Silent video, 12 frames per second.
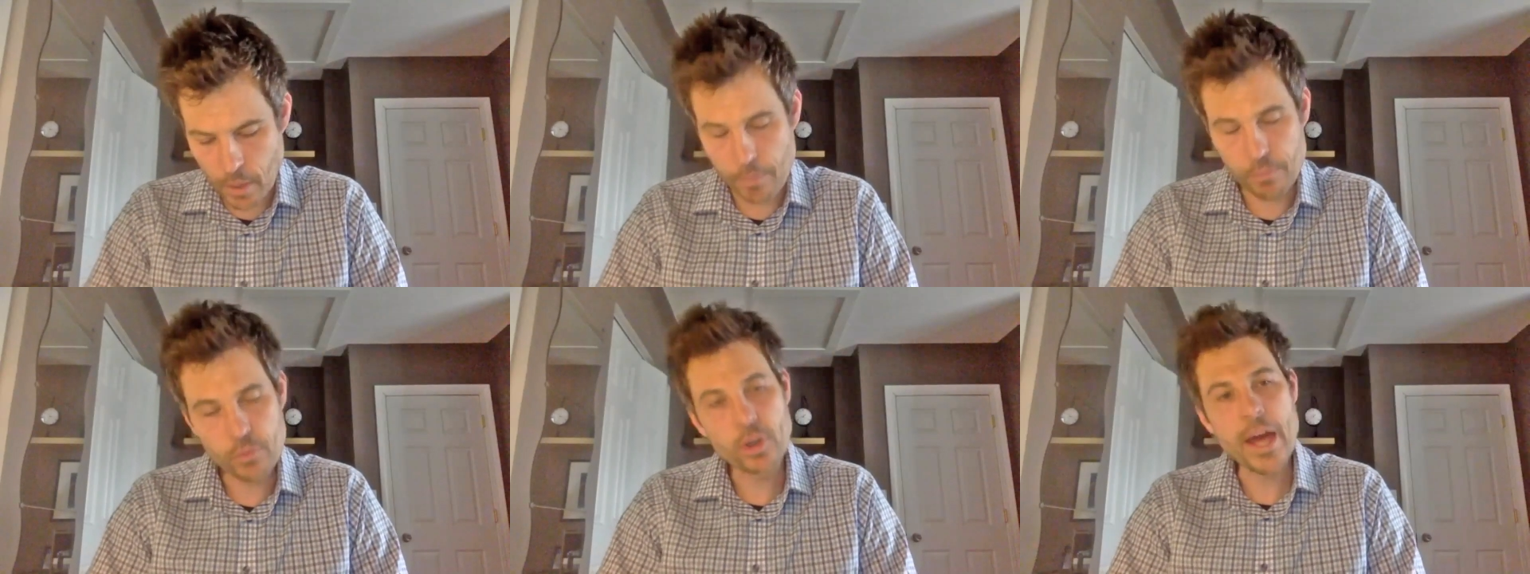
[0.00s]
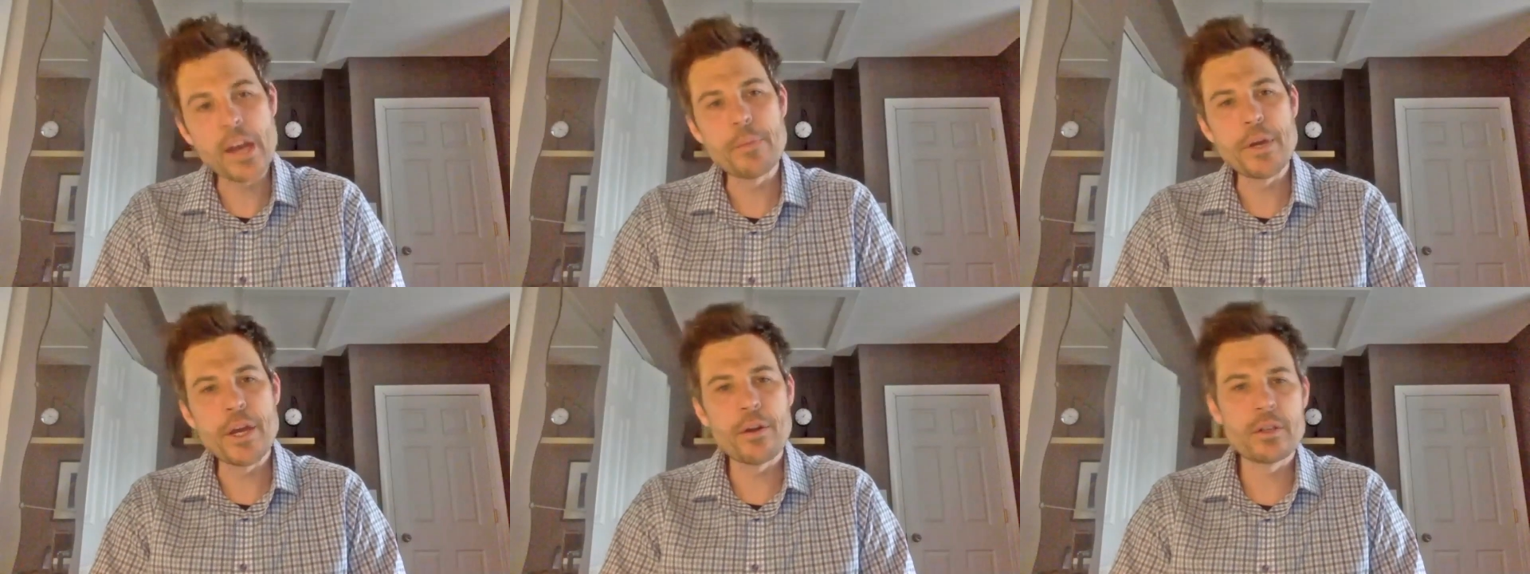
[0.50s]
I'm glad to
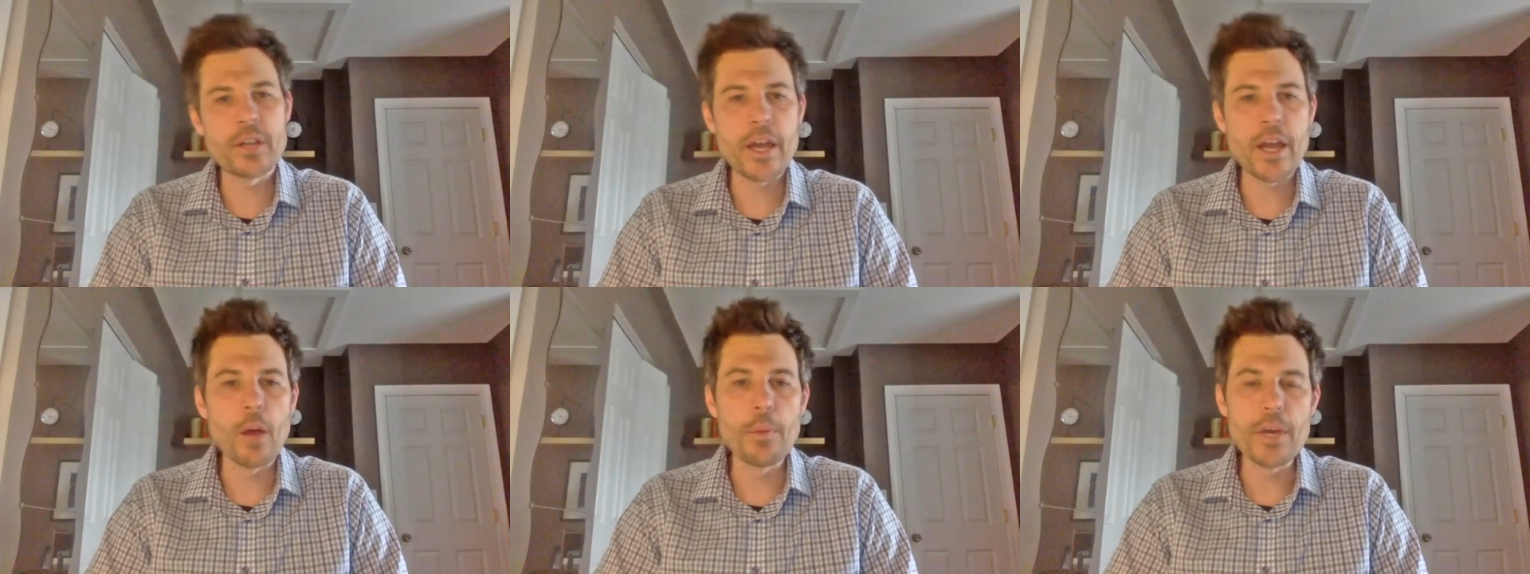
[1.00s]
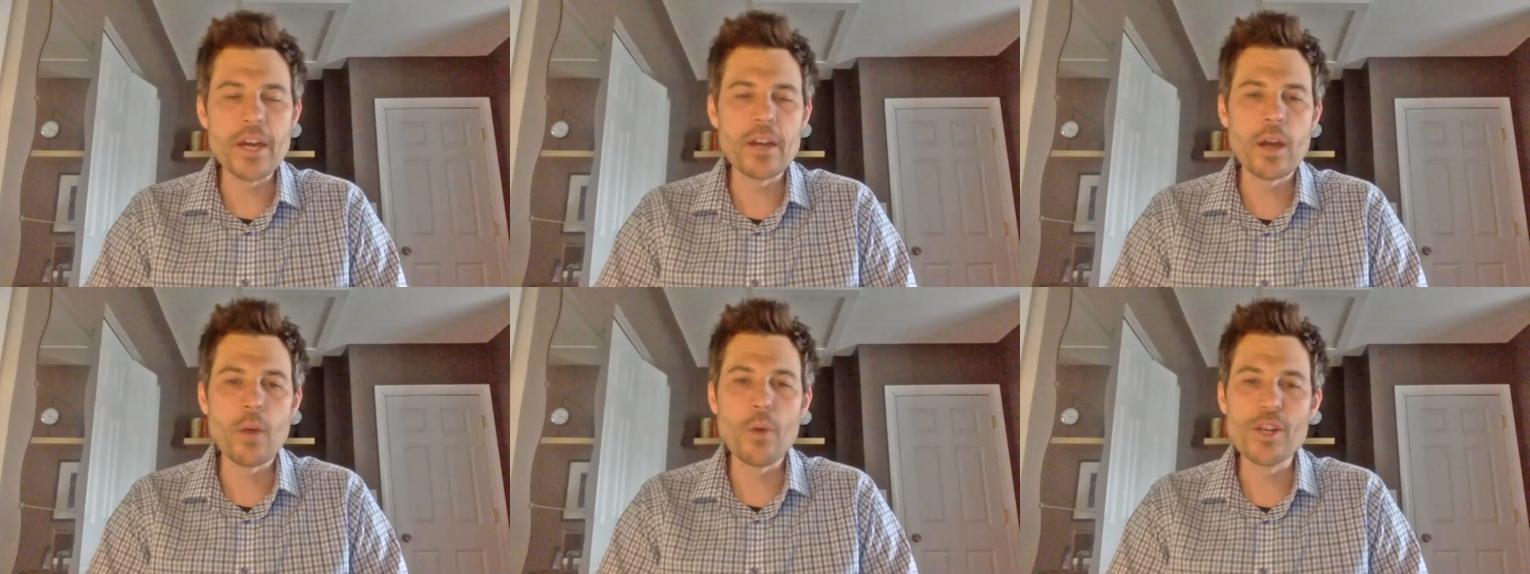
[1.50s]
be here today,
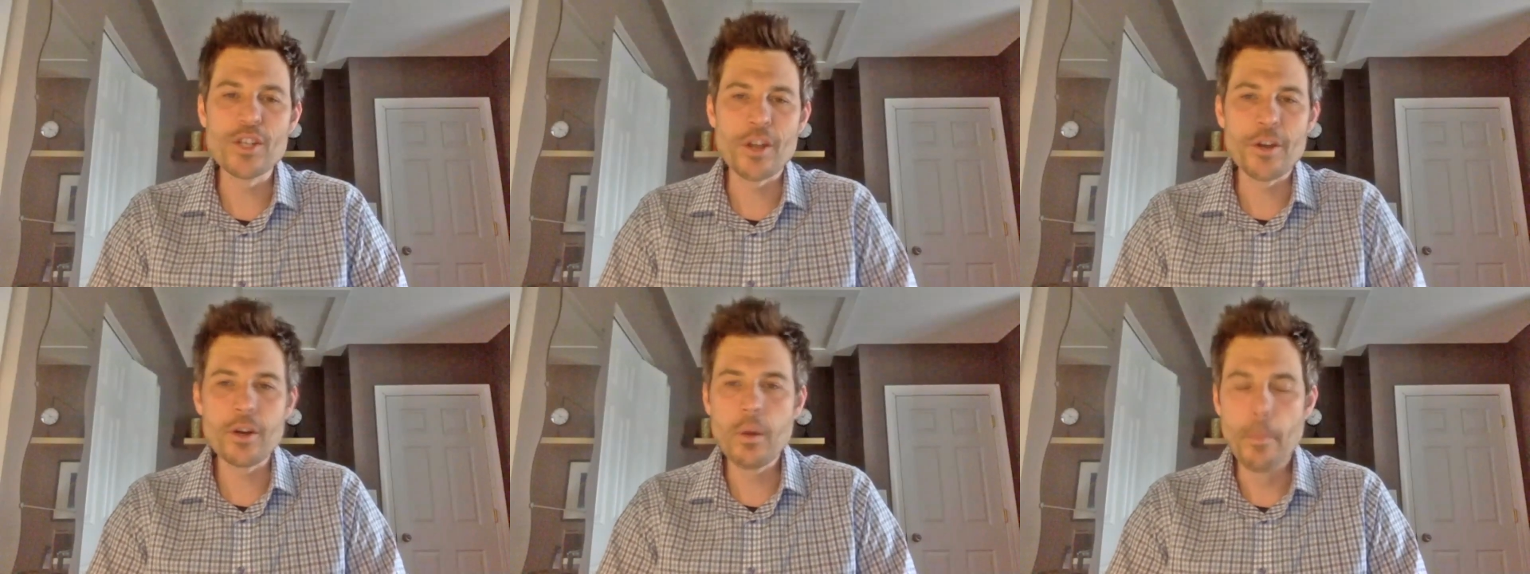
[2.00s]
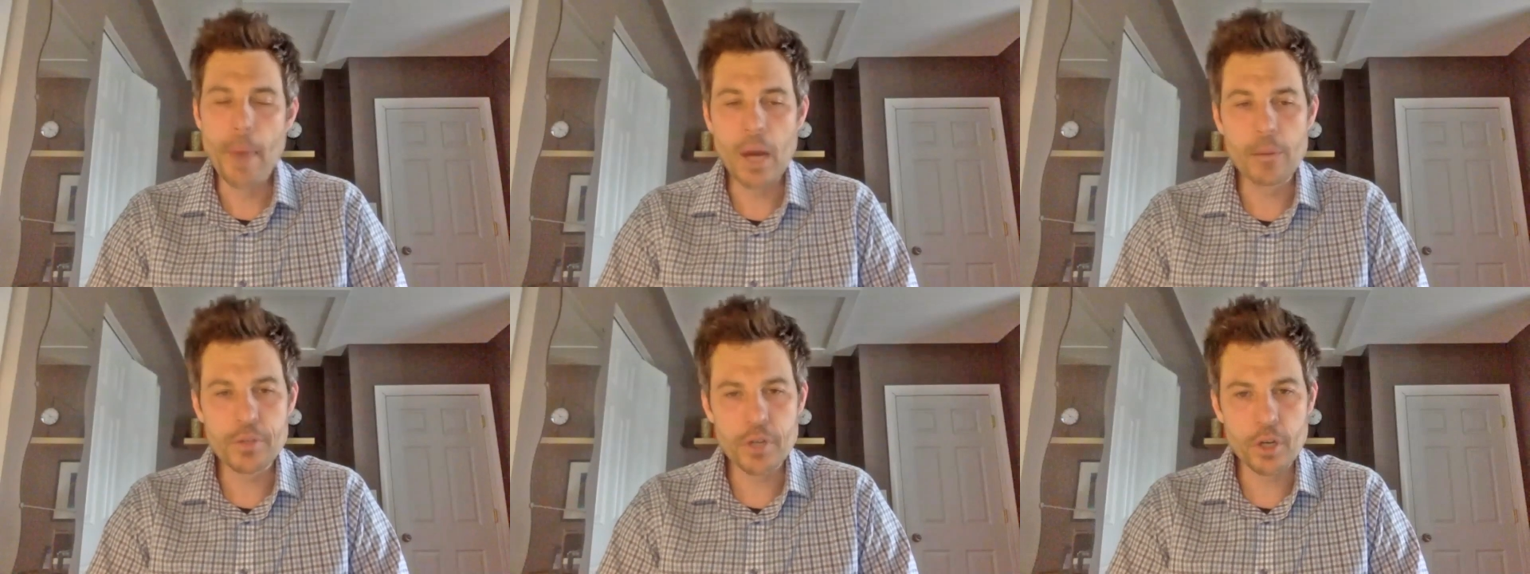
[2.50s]
albeit I wish under
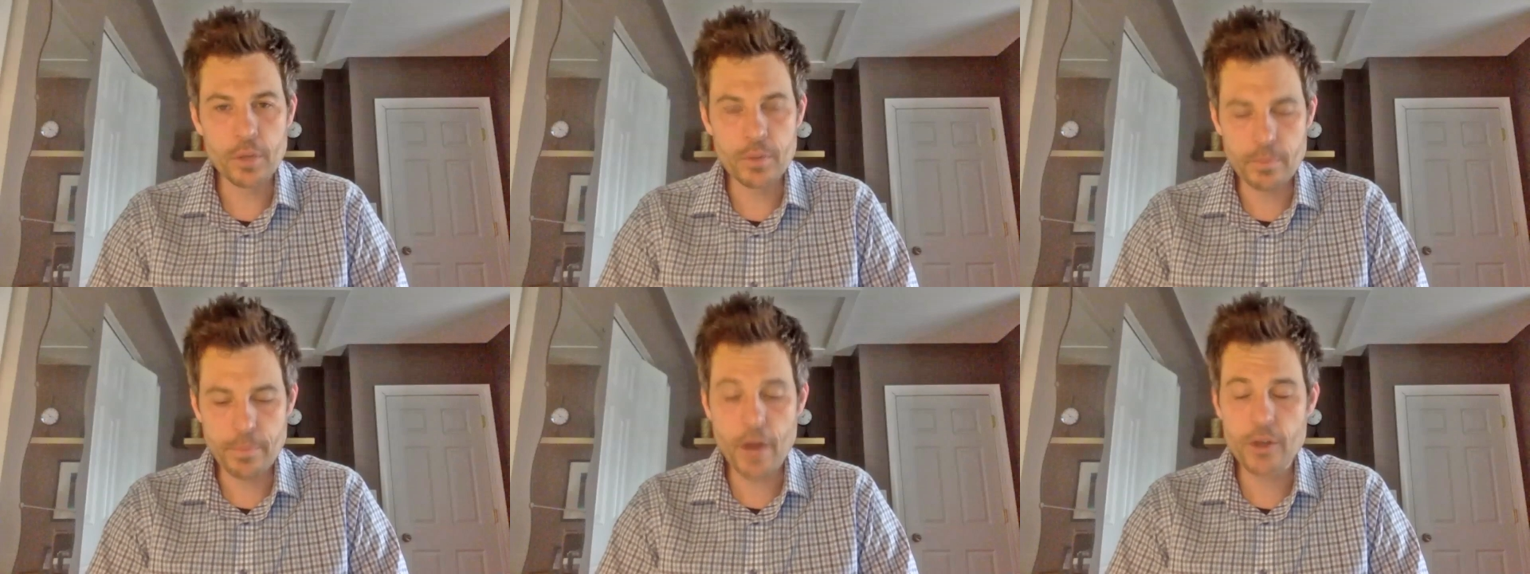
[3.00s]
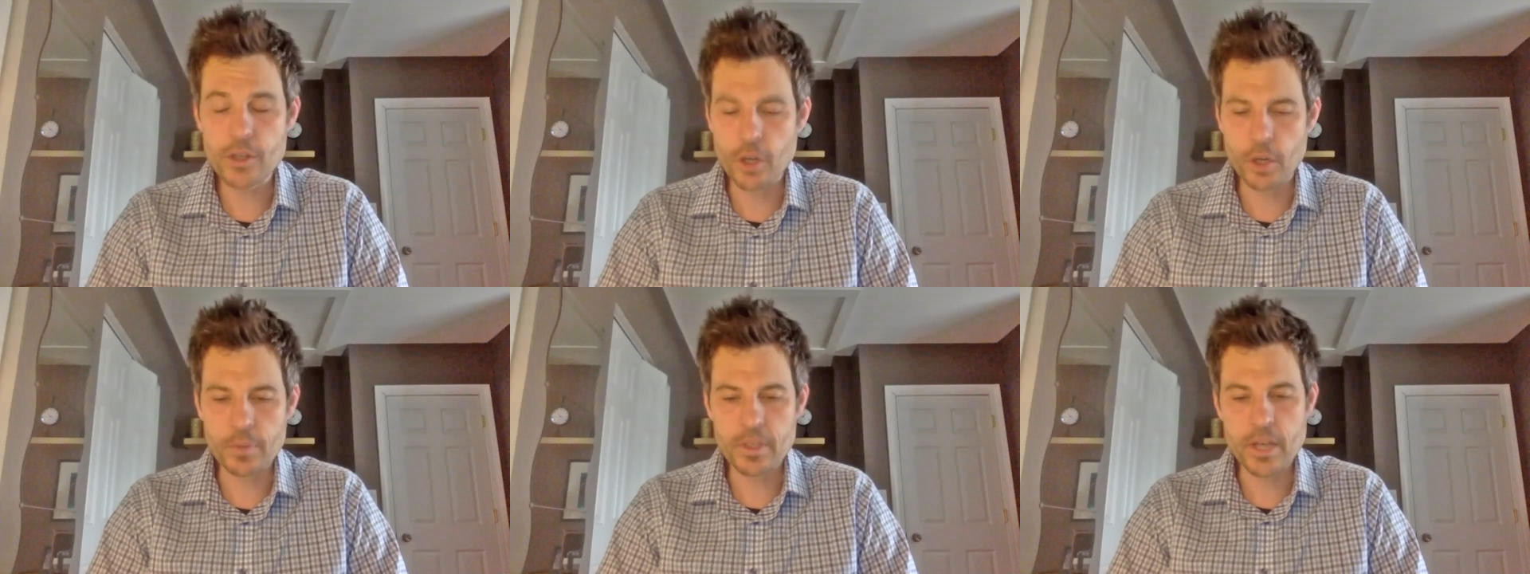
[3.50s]
better
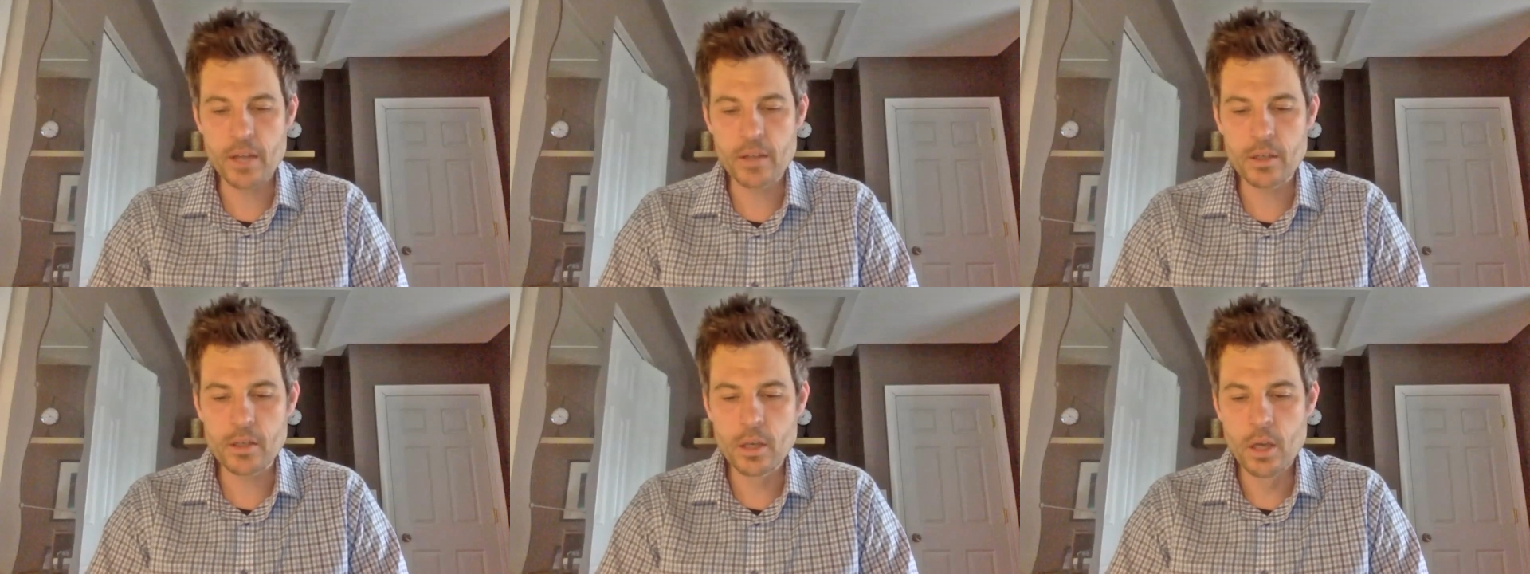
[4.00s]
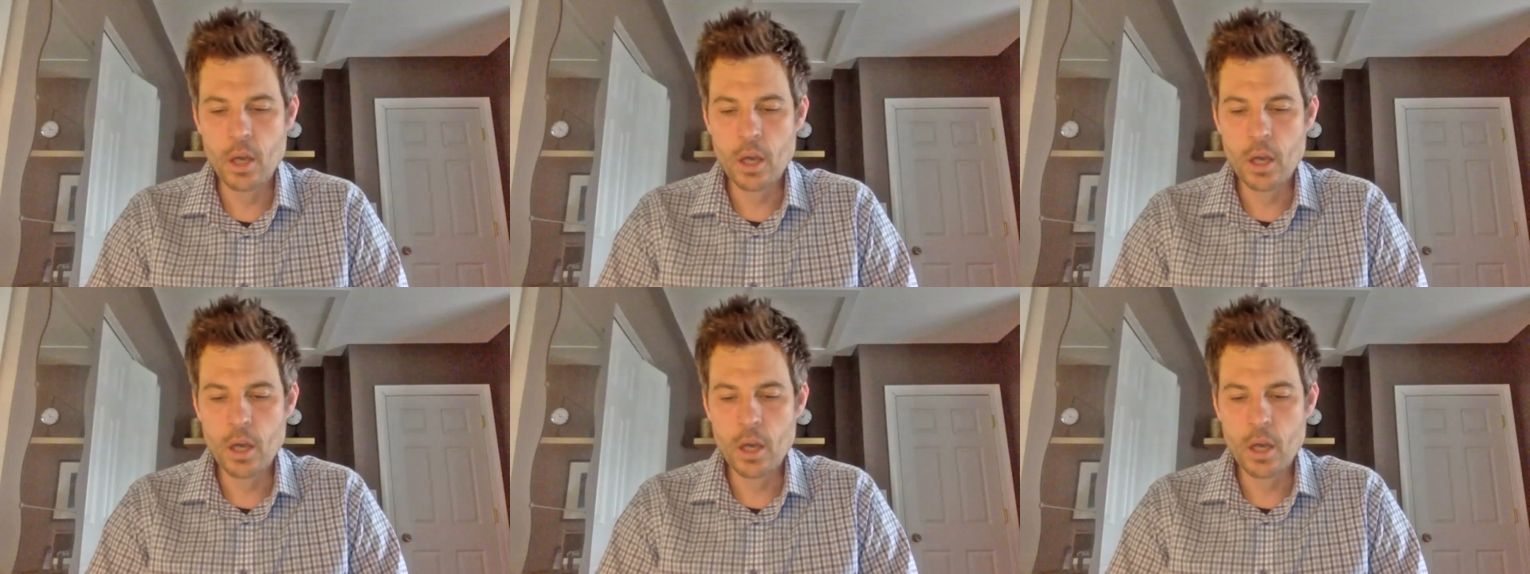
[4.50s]
circumstances.